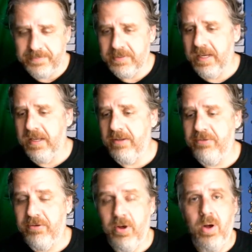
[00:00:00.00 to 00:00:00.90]
And
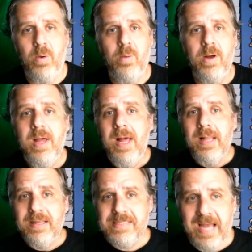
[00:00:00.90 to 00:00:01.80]
so
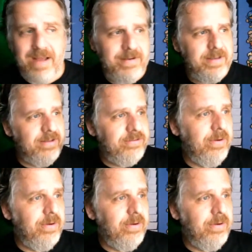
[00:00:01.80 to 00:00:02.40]
let's dive into this.